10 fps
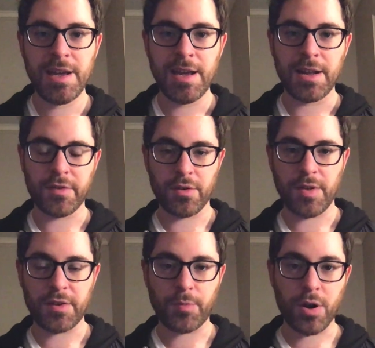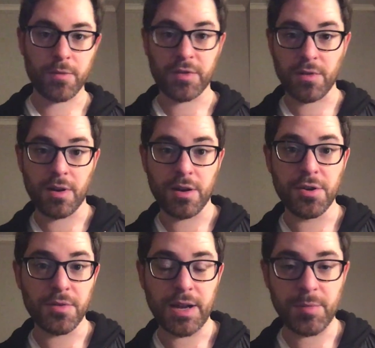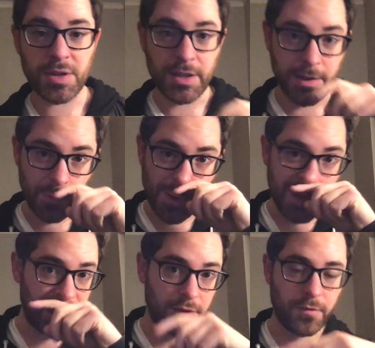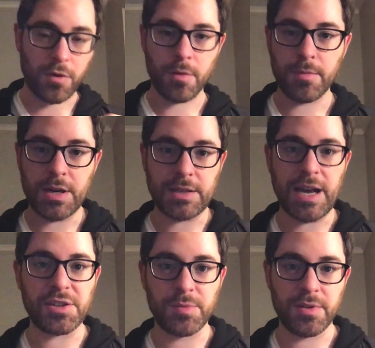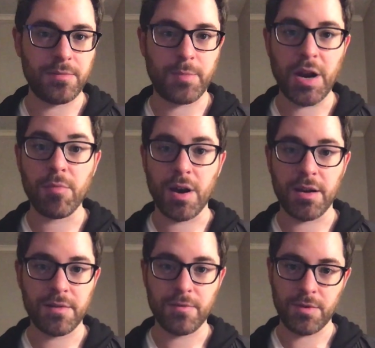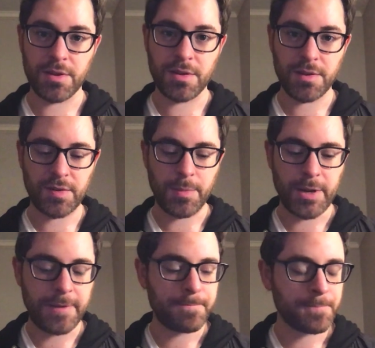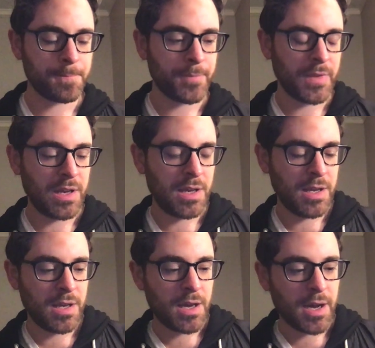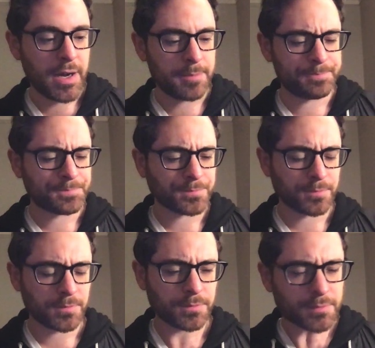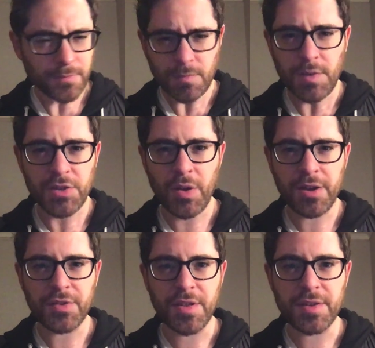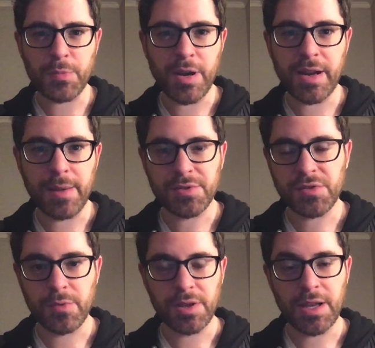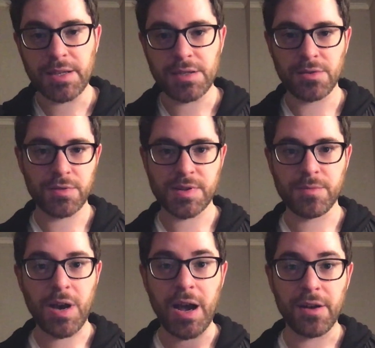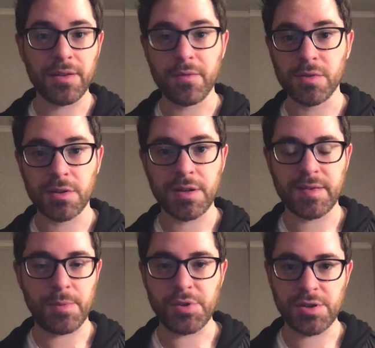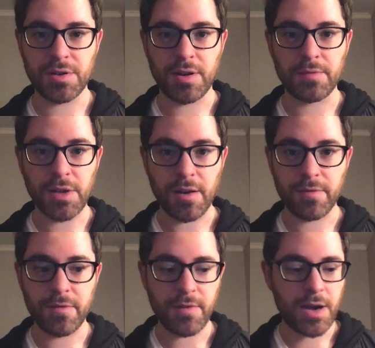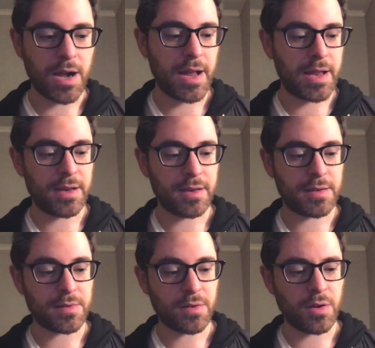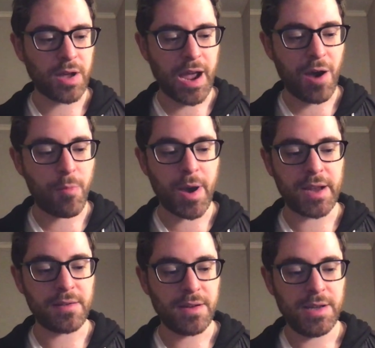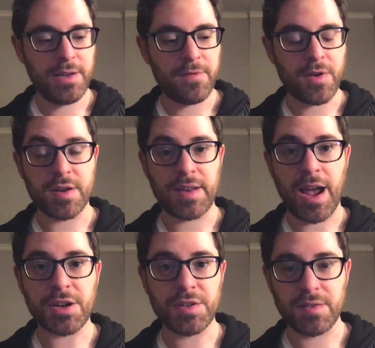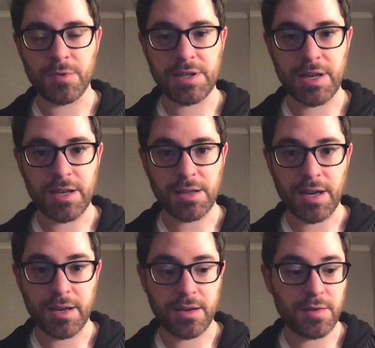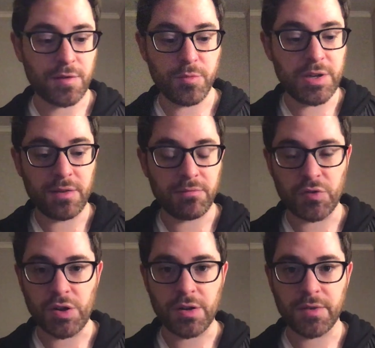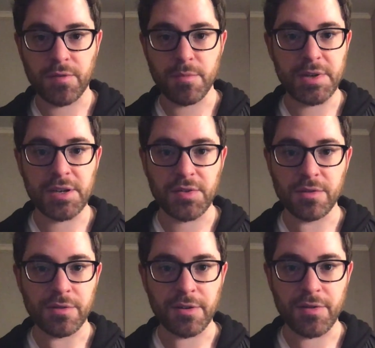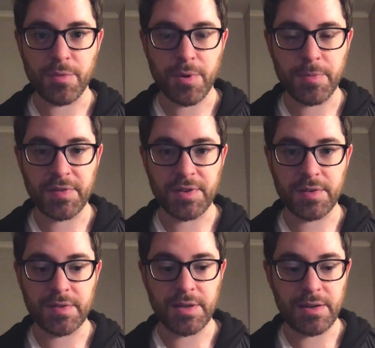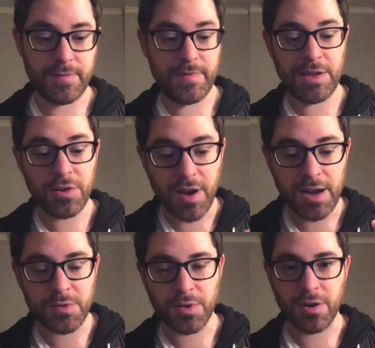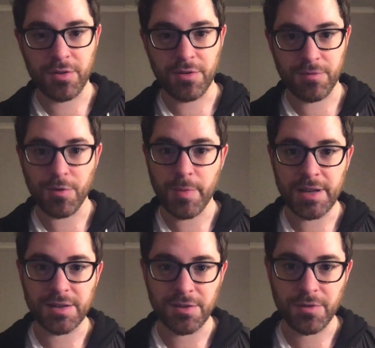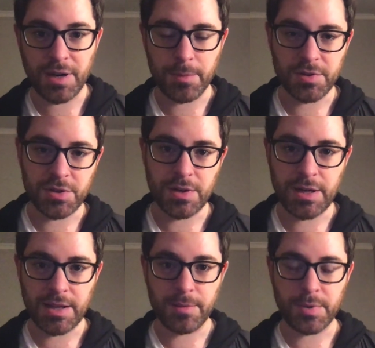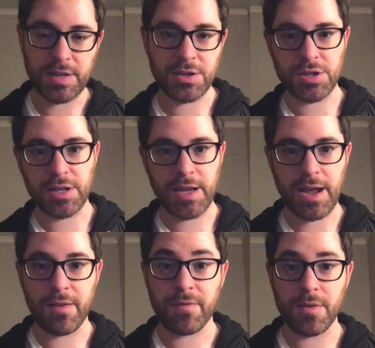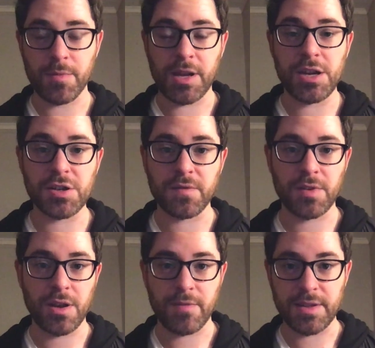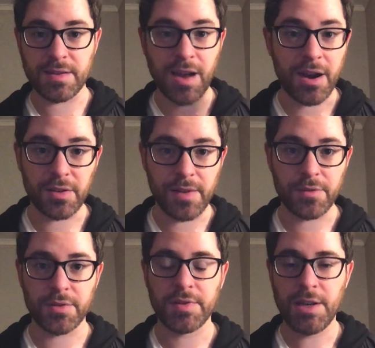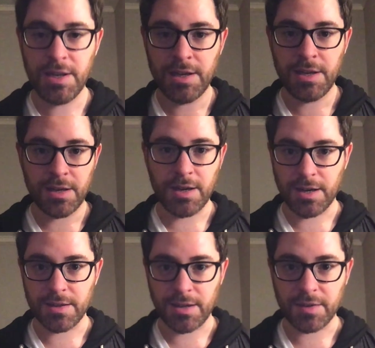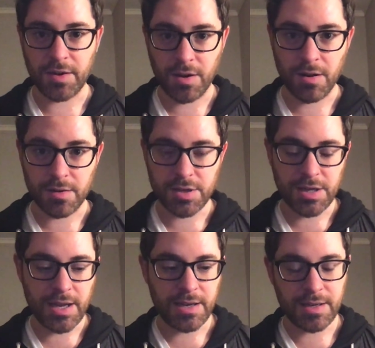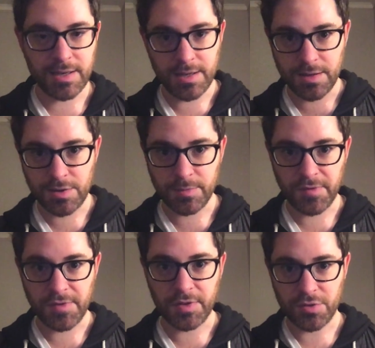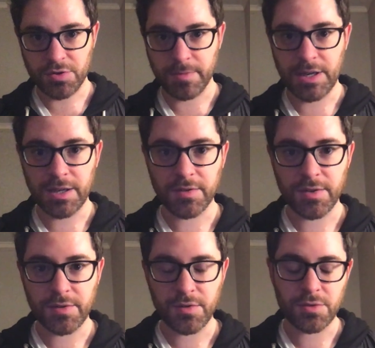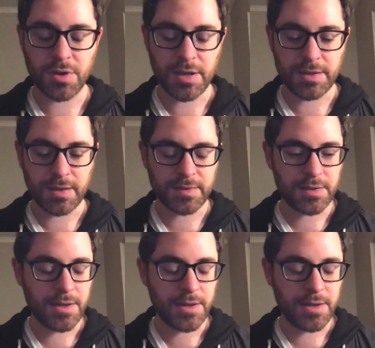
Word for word: And so that's part of what's going on neurochemically when you form an attachment pair bond with somebody. Um, so how does all this brain chemistry relate to some higher level conception of love? And how might various actions that we take, like consuming drugs for medicinal or other purposes, interact with our ne romantic neurochemistry and then potentially have implications for love at these higher levels, uh, like psychology and in terms of the social meanings and the social context.